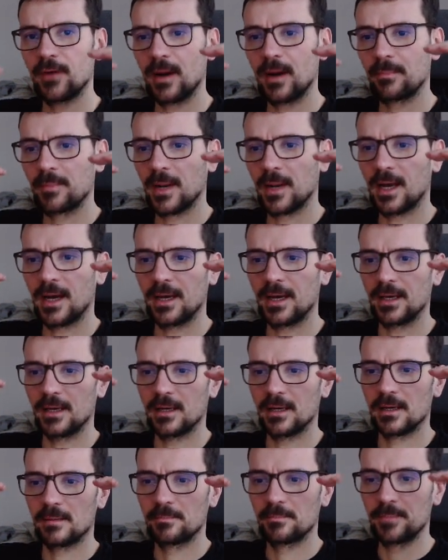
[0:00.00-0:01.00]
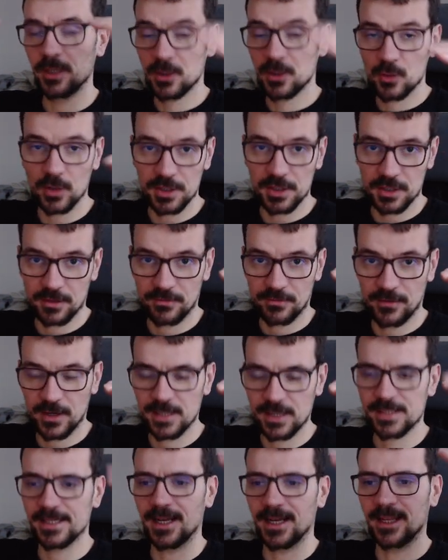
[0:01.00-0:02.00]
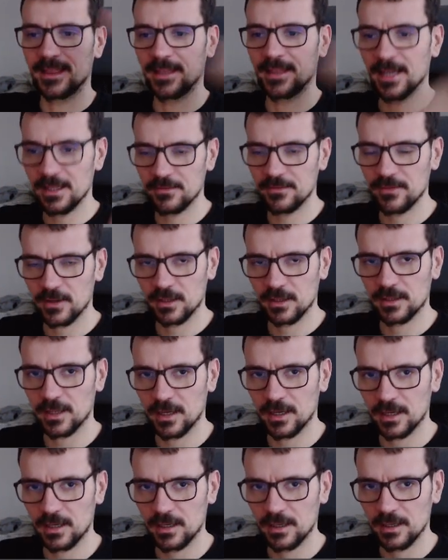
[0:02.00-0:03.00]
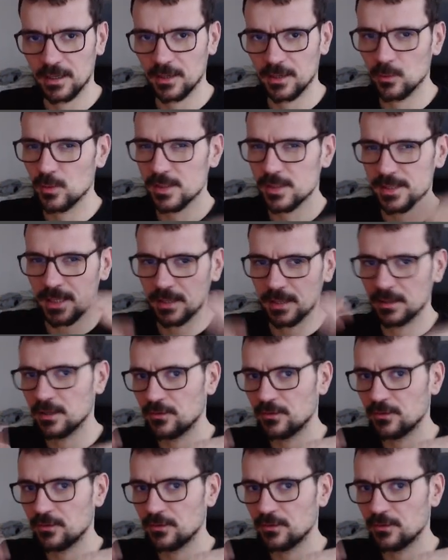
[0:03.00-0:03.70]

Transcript: Apply like beat crusher first and then filter, it will sound